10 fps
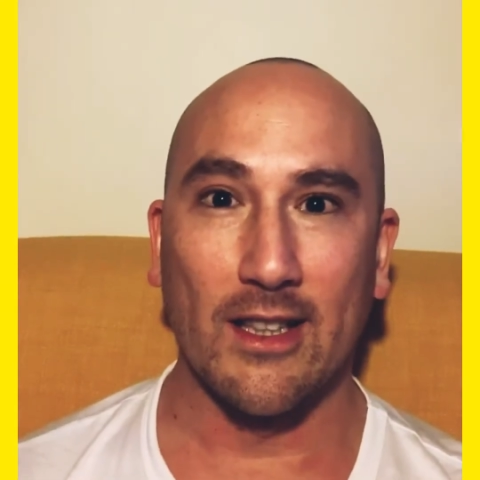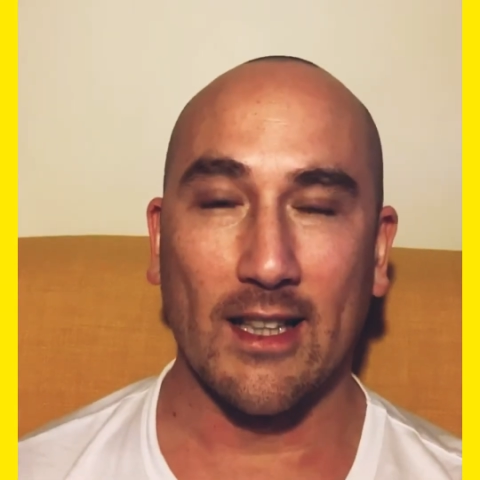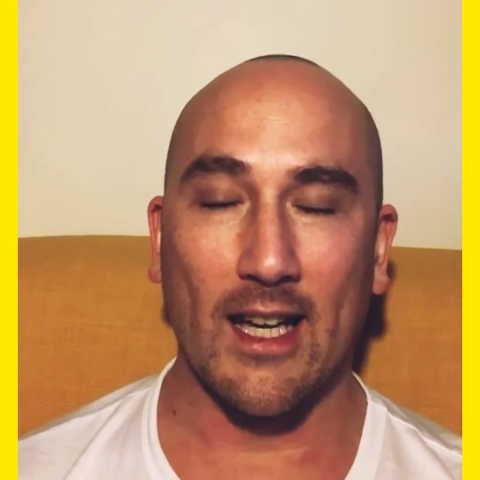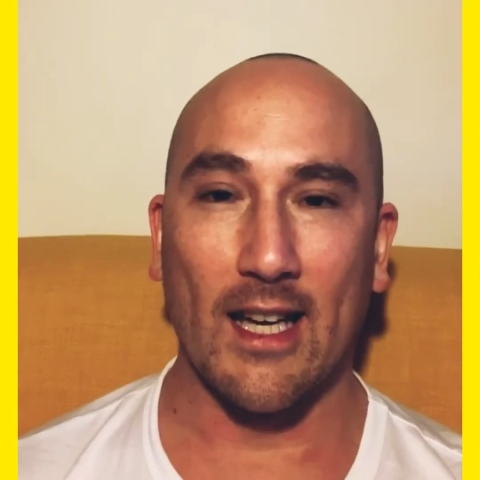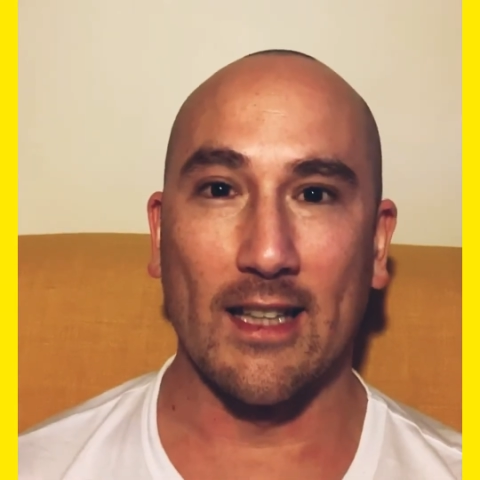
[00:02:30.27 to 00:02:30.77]

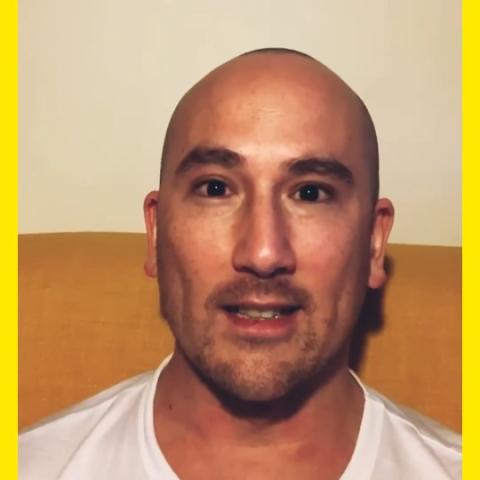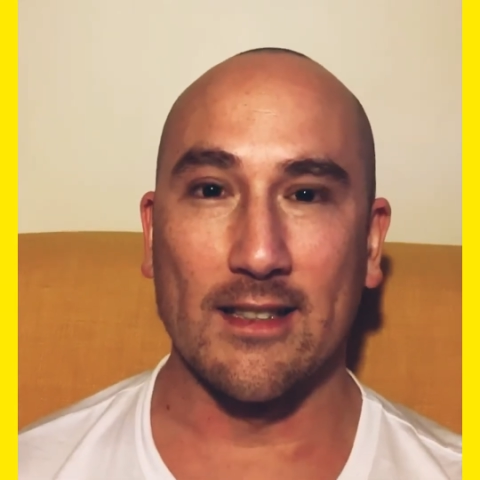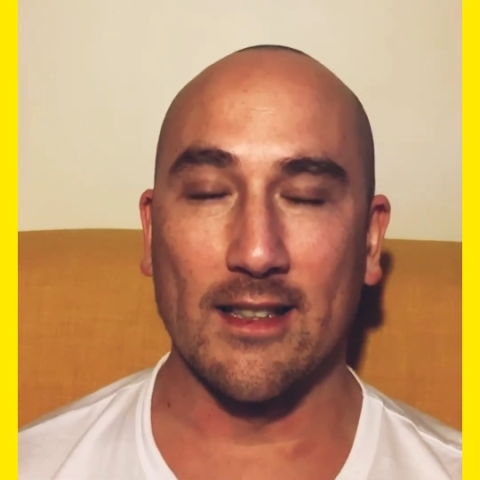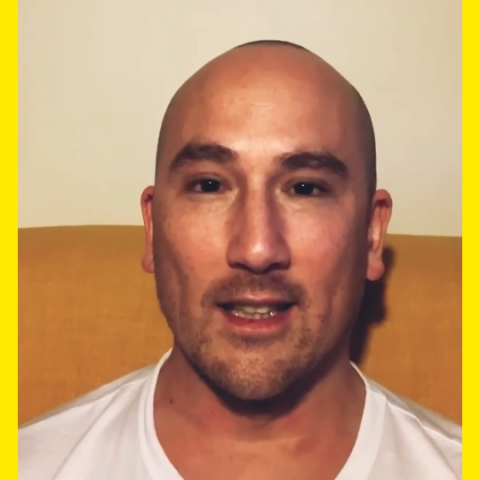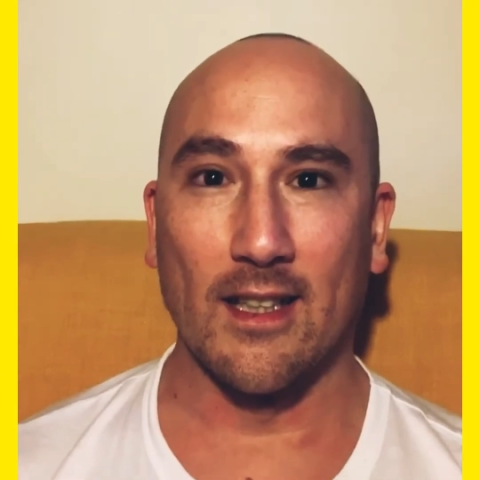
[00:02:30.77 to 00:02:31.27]
And
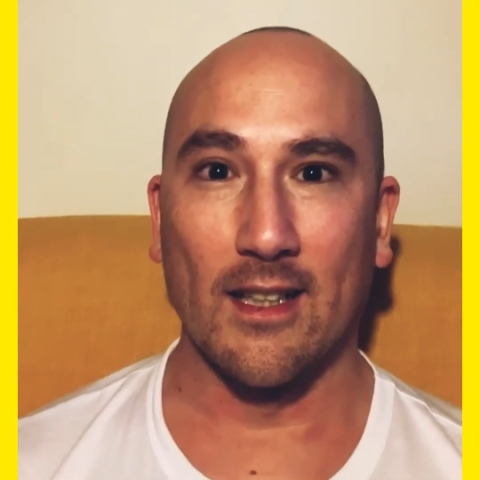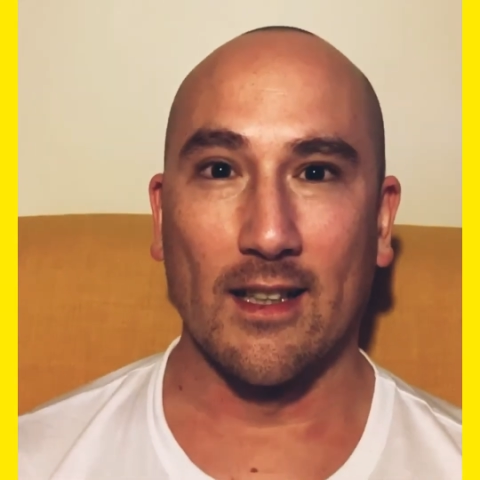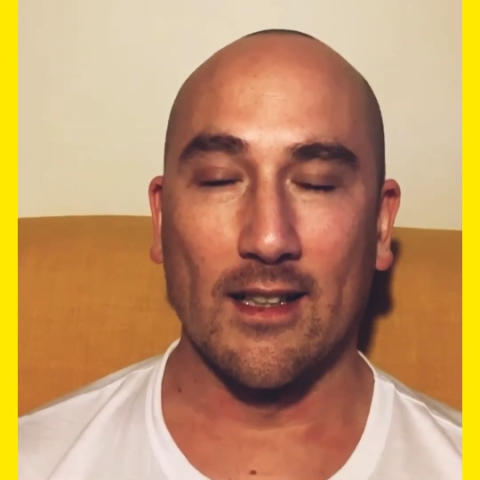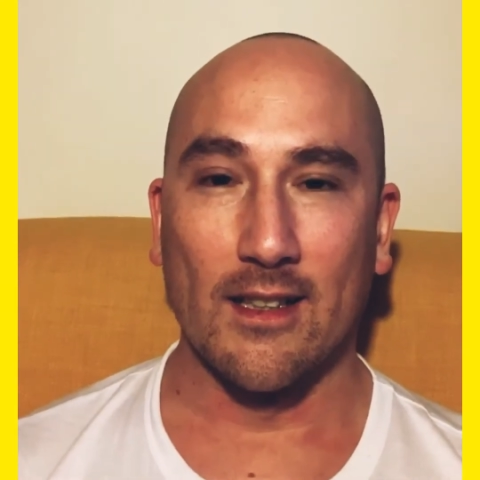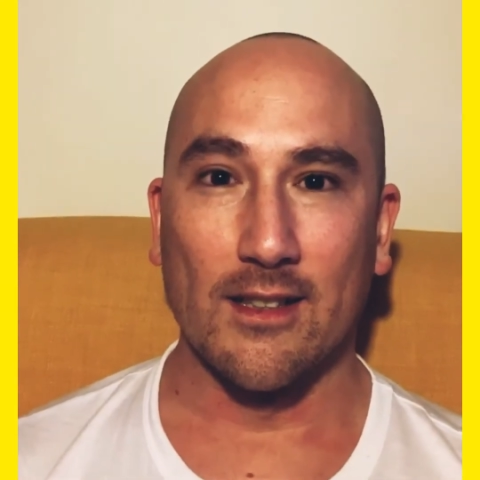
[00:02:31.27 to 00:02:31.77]

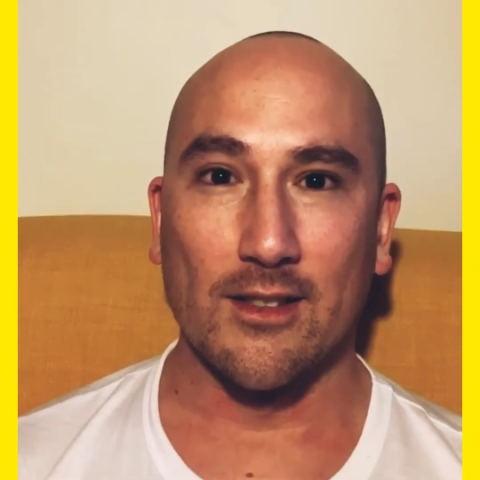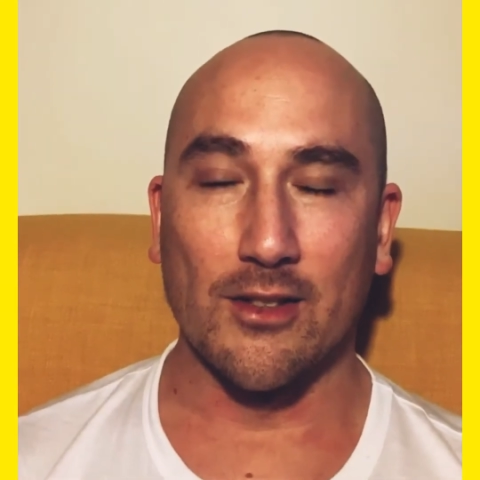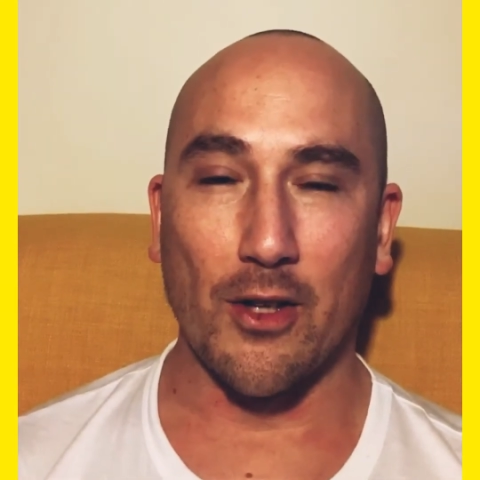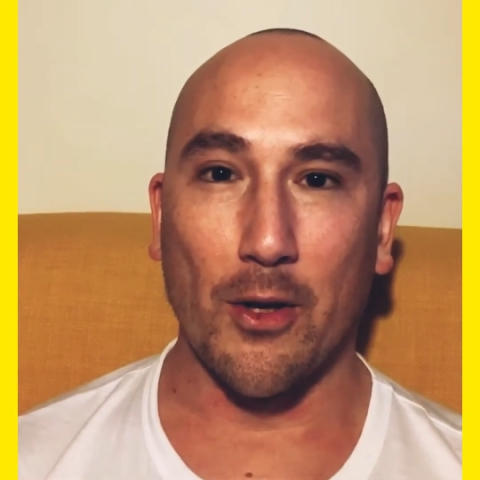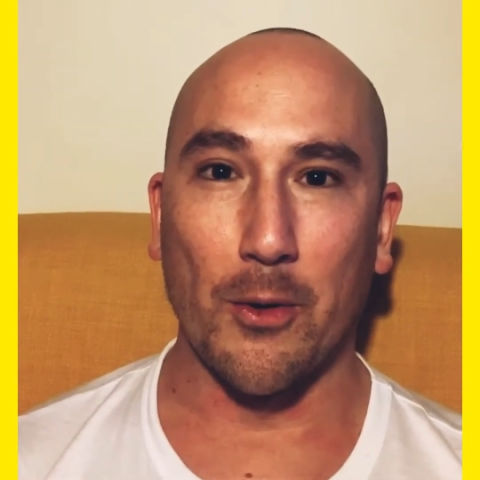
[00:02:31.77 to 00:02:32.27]

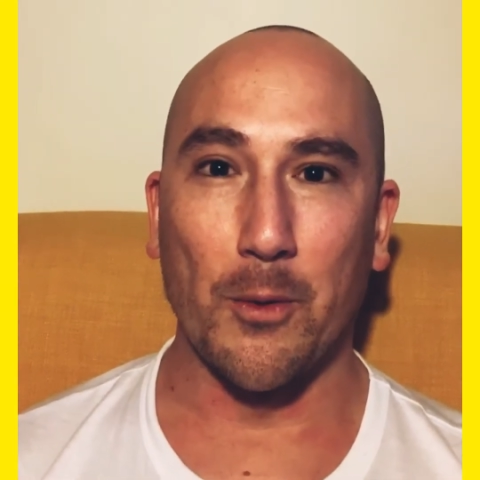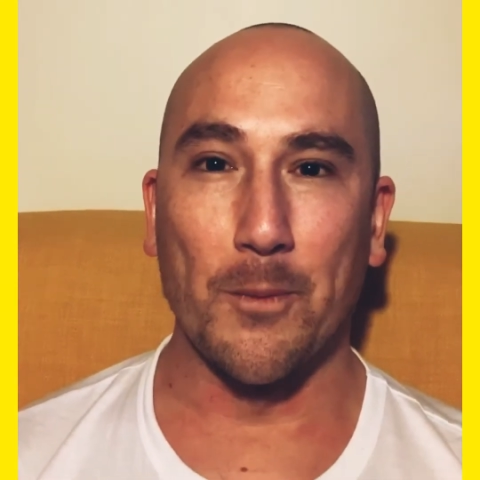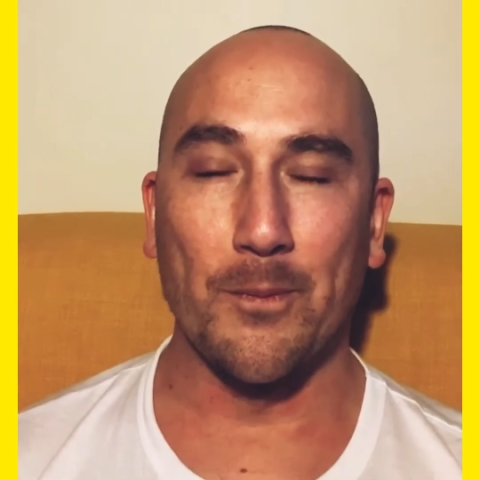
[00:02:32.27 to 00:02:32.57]
so